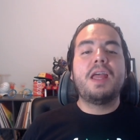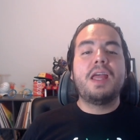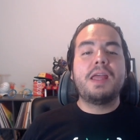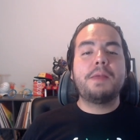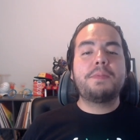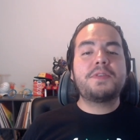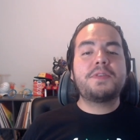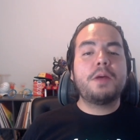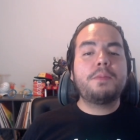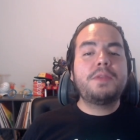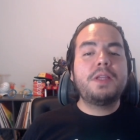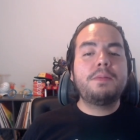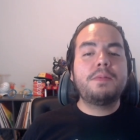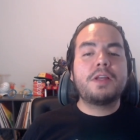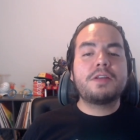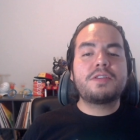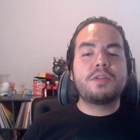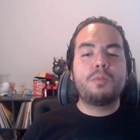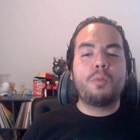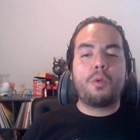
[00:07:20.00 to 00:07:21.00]
If something
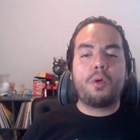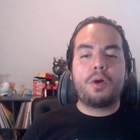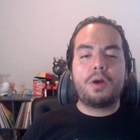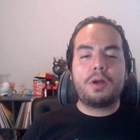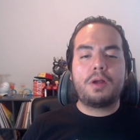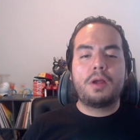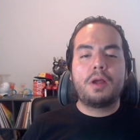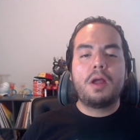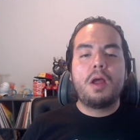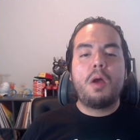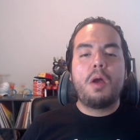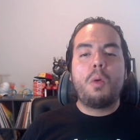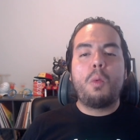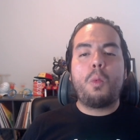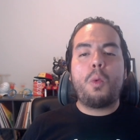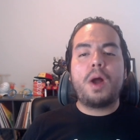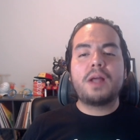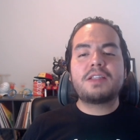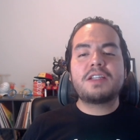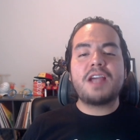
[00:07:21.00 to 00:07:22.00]
doesn't work,
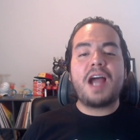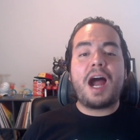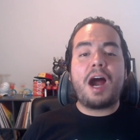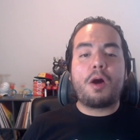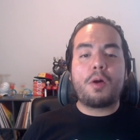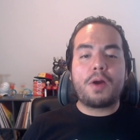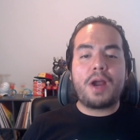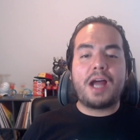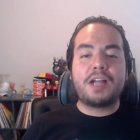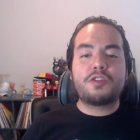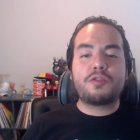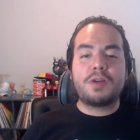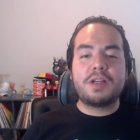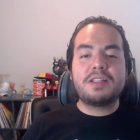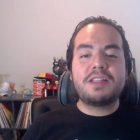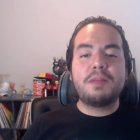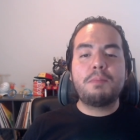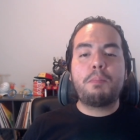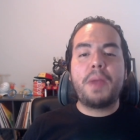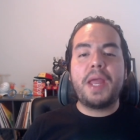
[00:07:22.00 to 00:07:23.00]
watch our
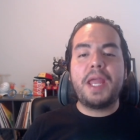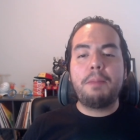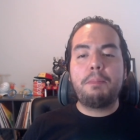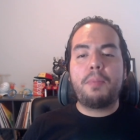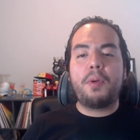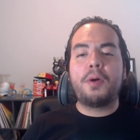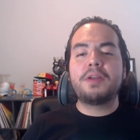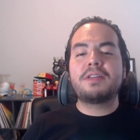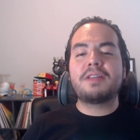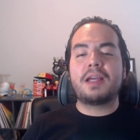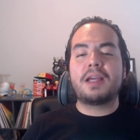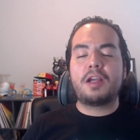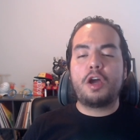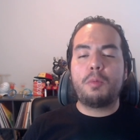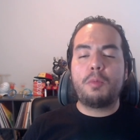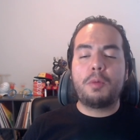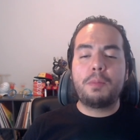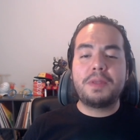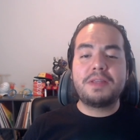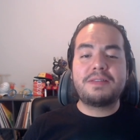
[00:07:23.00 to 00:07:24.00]
Addressing Pain Points and
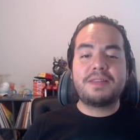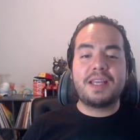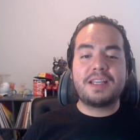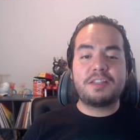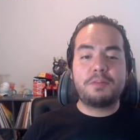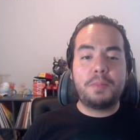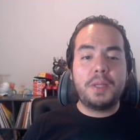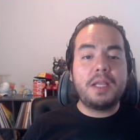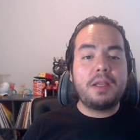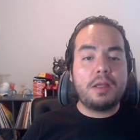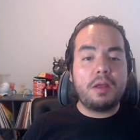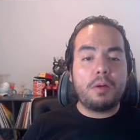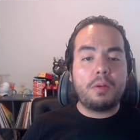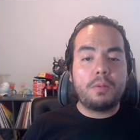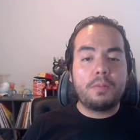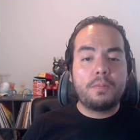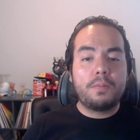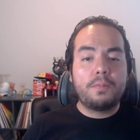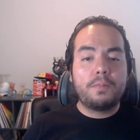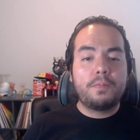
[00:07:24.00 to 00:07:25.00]
Common Mistakes
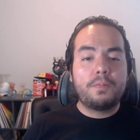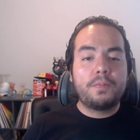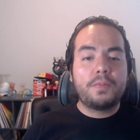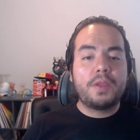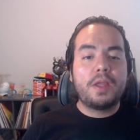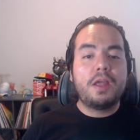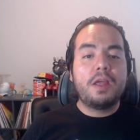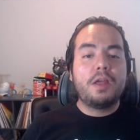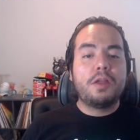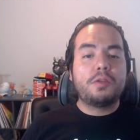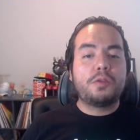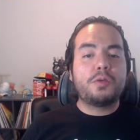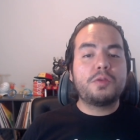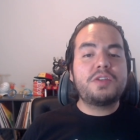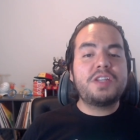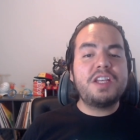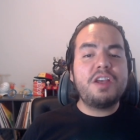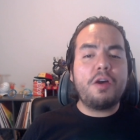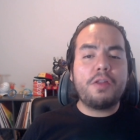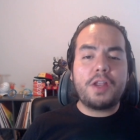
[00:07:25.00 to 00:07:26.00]
video. To
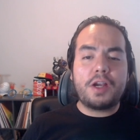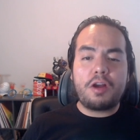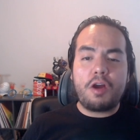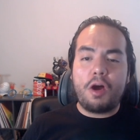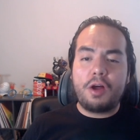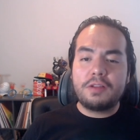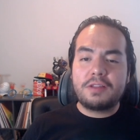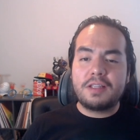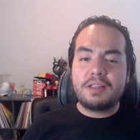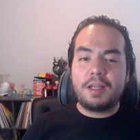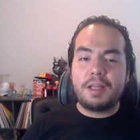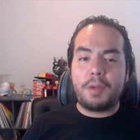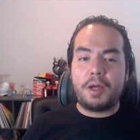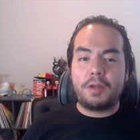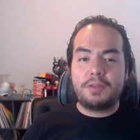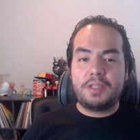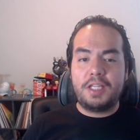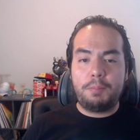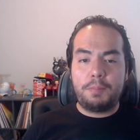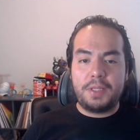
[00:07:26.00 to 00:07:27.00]
see other content
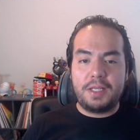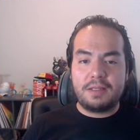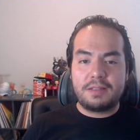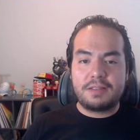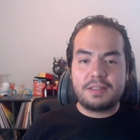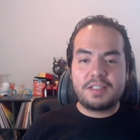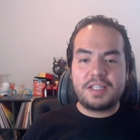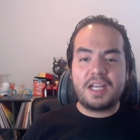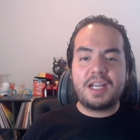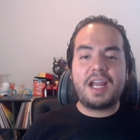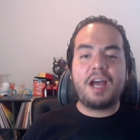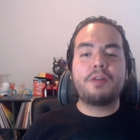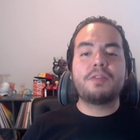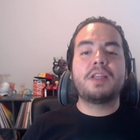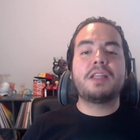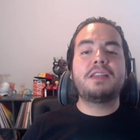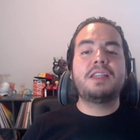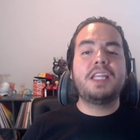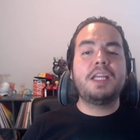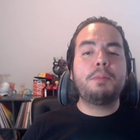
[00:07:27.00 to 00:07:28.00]
about Deep Links, check out
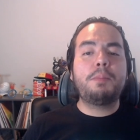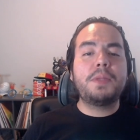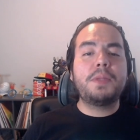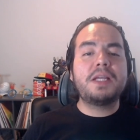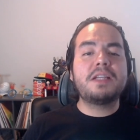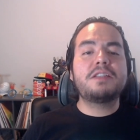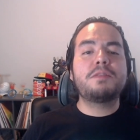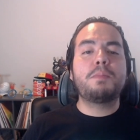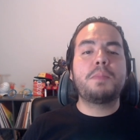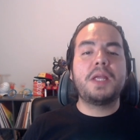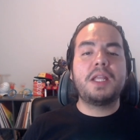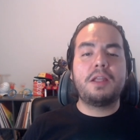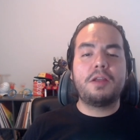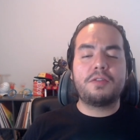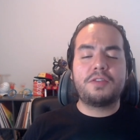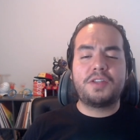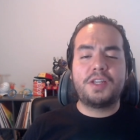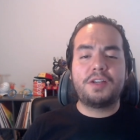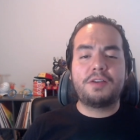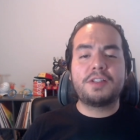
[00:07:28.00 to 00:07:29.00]
the Deep Links video
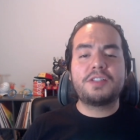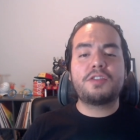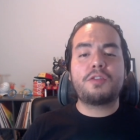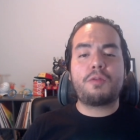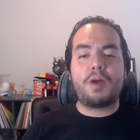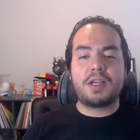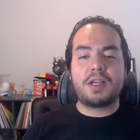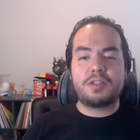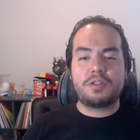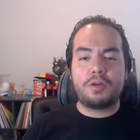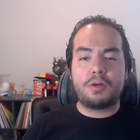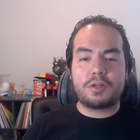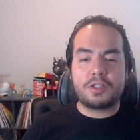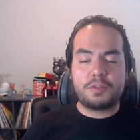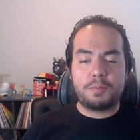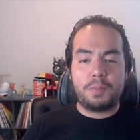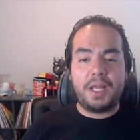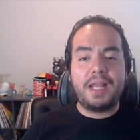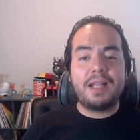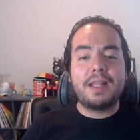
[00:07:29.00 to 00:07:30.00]
series Crash Course
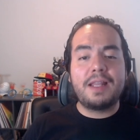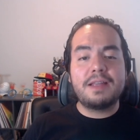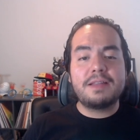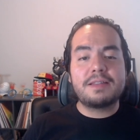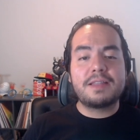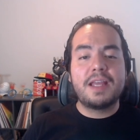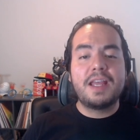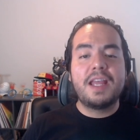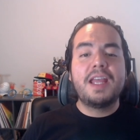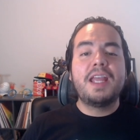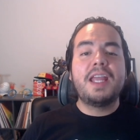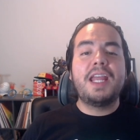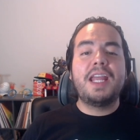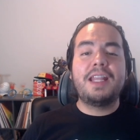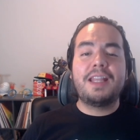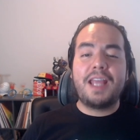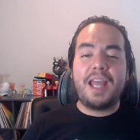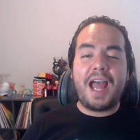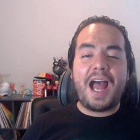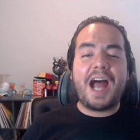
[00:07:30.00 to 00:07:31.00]
playlist
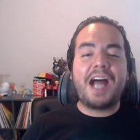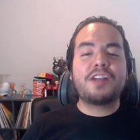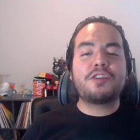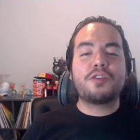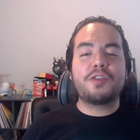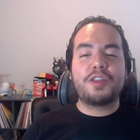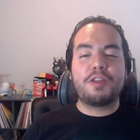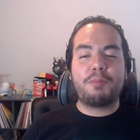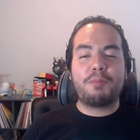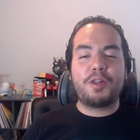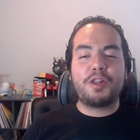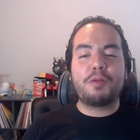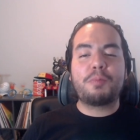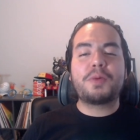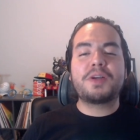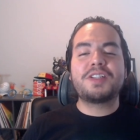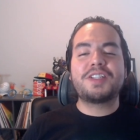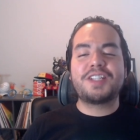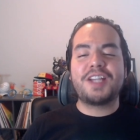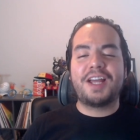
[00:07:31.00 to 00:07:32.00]
in the Android
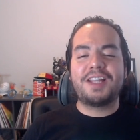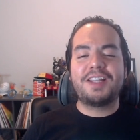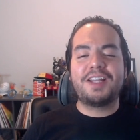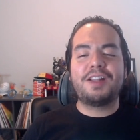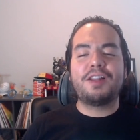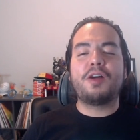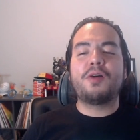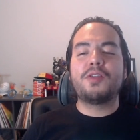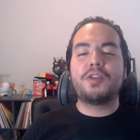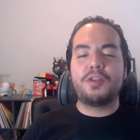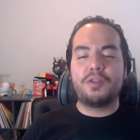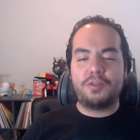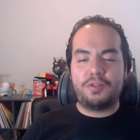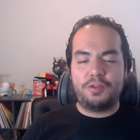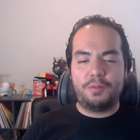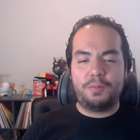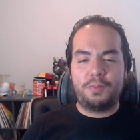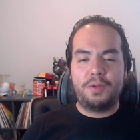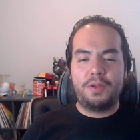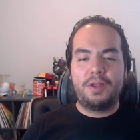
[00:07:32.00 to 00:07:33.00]
Developers channel on
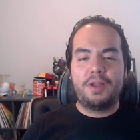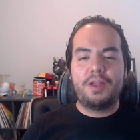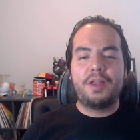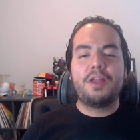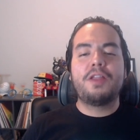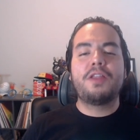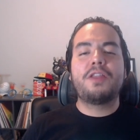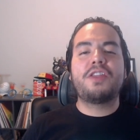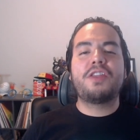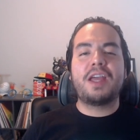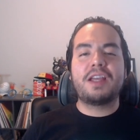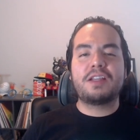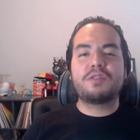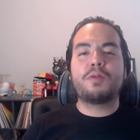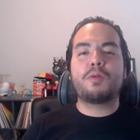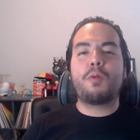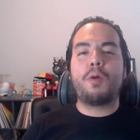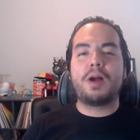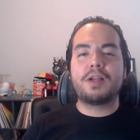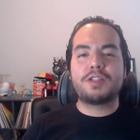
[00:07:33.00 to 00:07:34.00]
YouTube. Thanks
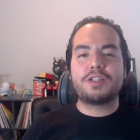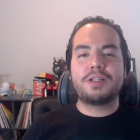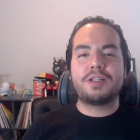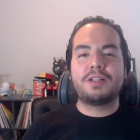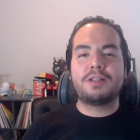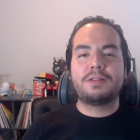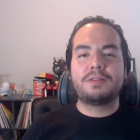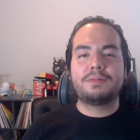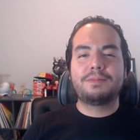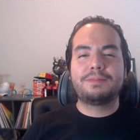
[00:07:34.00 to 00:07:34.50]
for watching.